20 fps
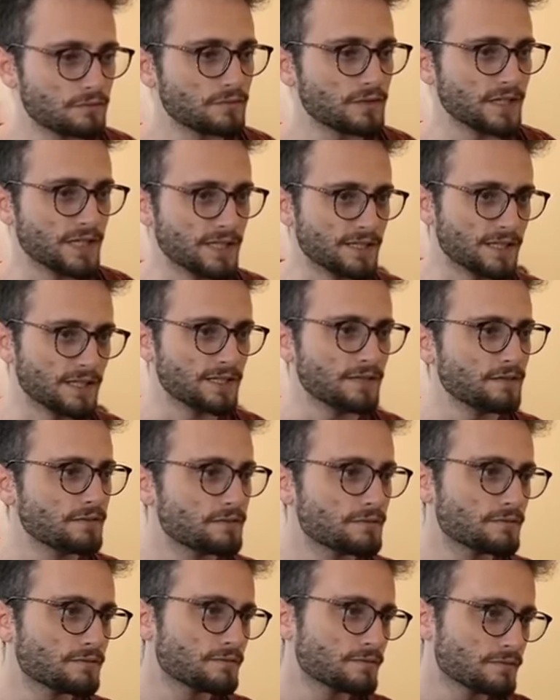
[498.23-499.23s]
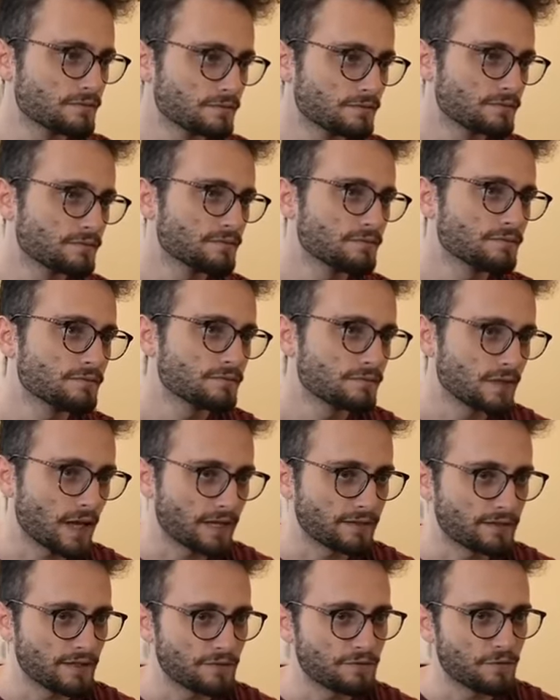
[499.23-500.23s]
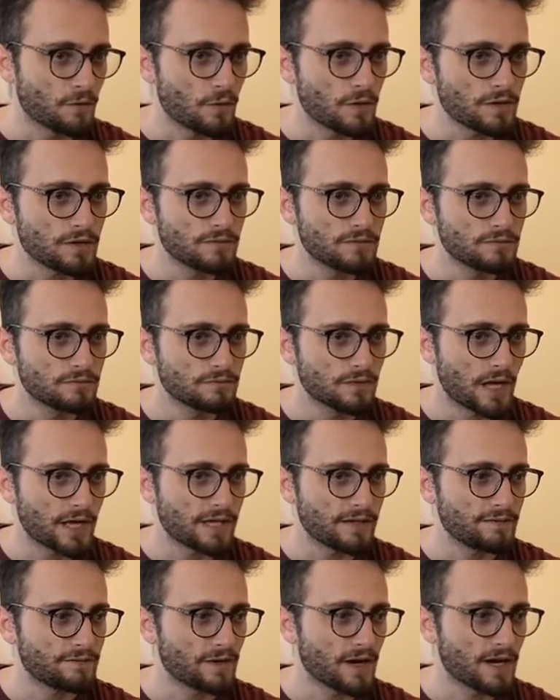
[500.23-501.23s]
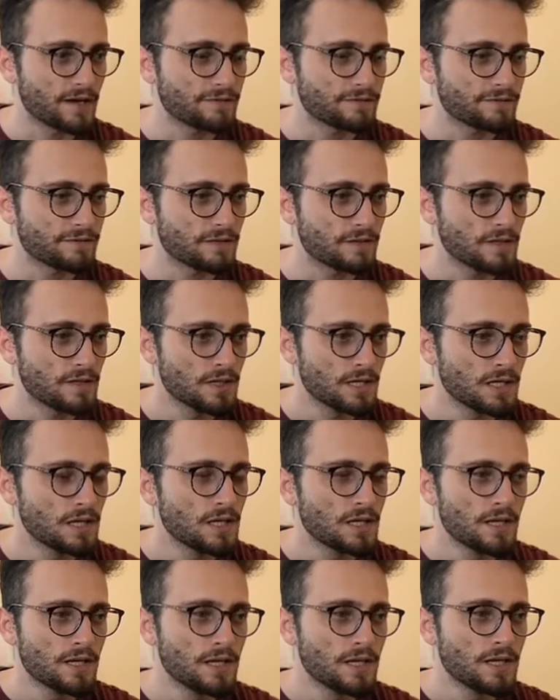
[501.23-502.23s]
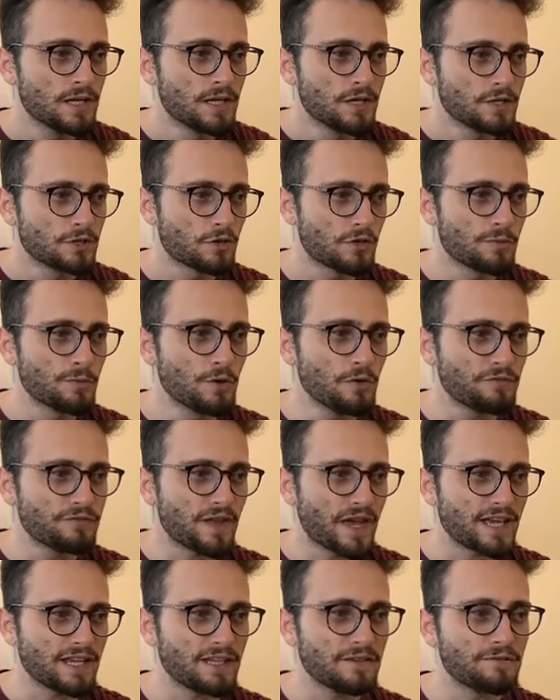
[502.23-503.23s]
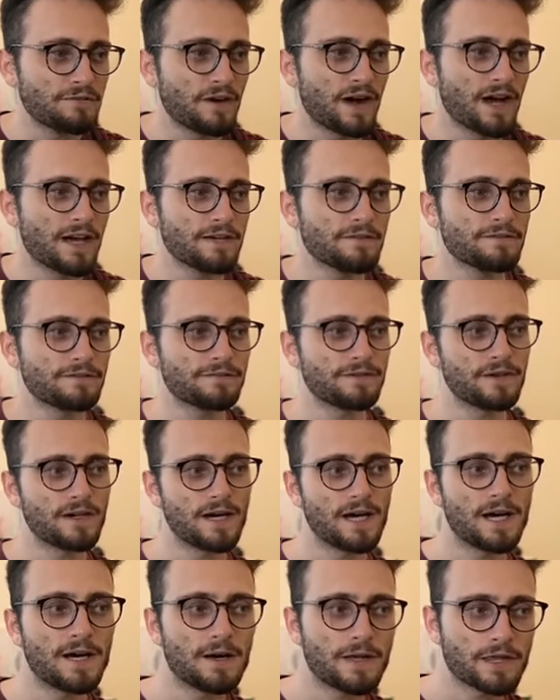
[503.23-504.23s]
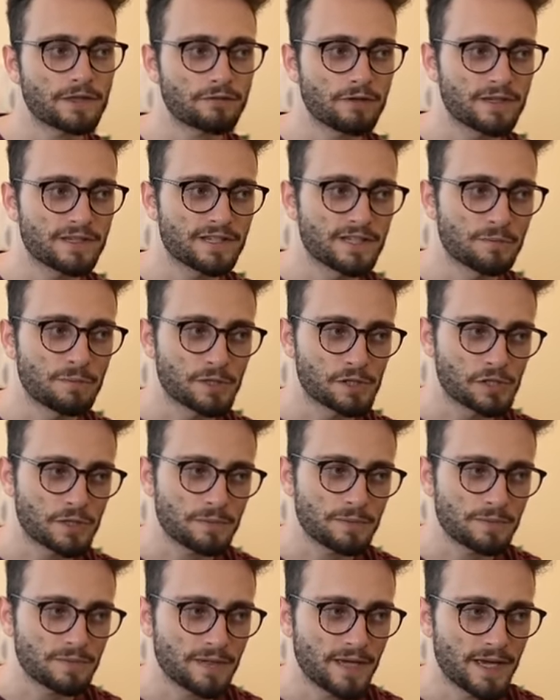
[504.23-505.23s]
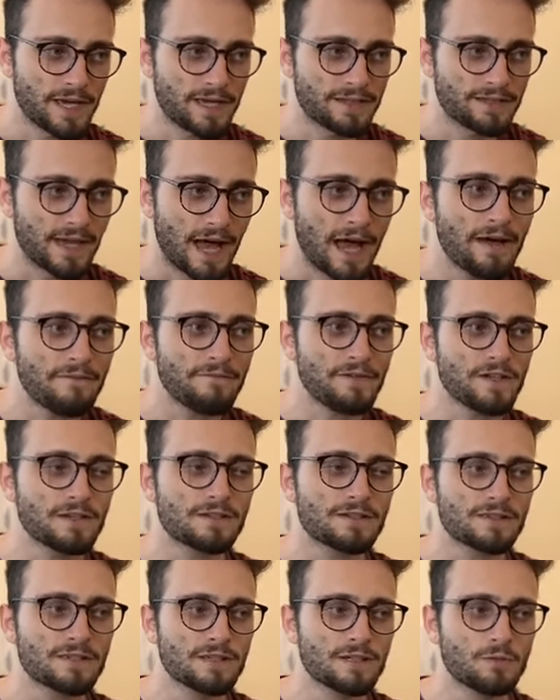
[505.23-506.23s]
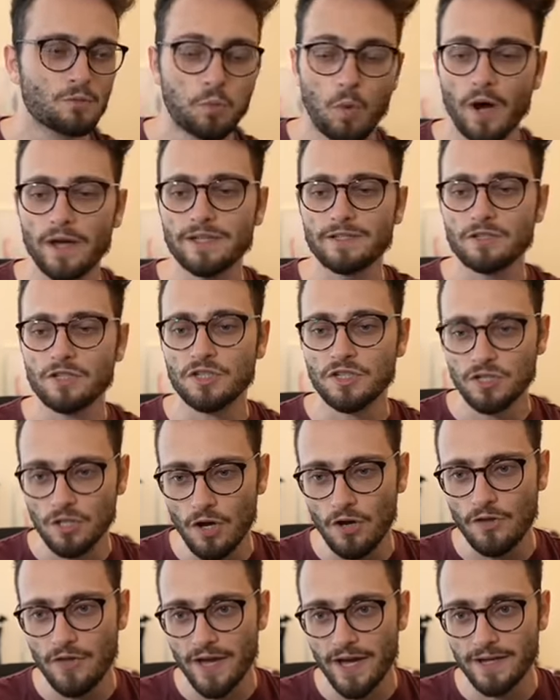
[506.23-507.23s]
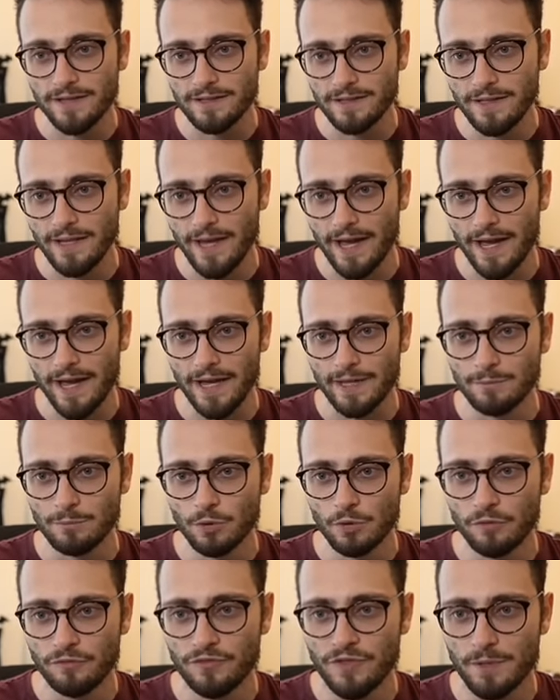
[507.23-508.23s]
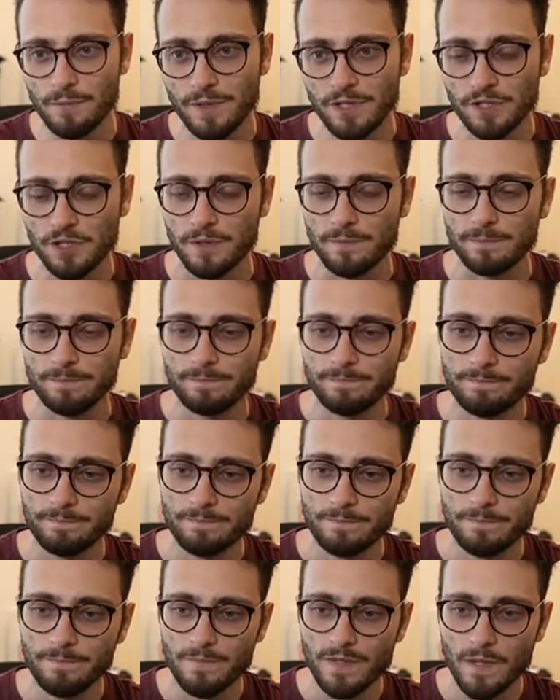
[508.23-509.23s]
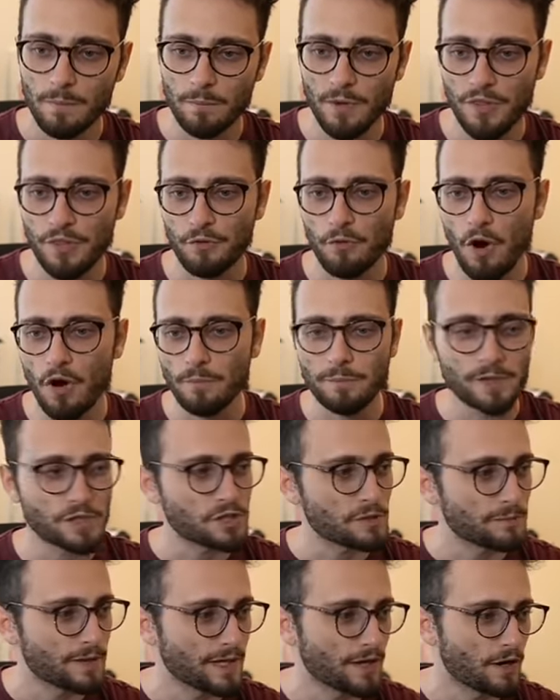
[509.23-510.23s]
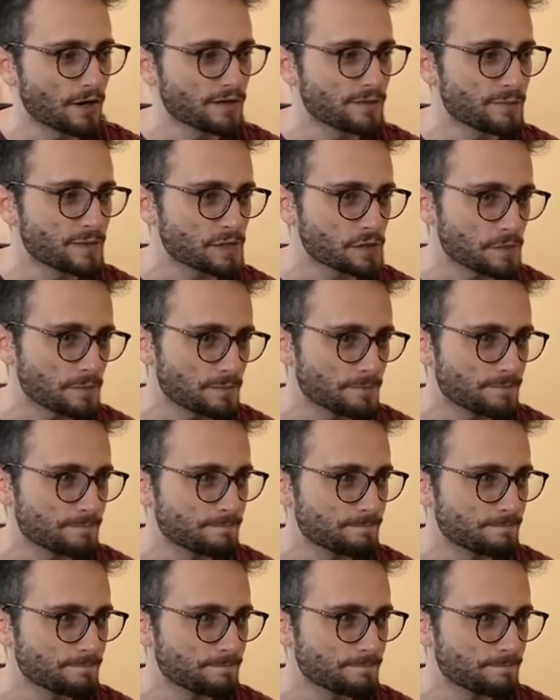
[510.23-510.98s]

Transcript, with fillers: E D, knight d four, knight e five. So the move knight e five uh, threatens the bishop, and obviously white saw that and moved the bishop. But the wrong bishop and hung the bishop.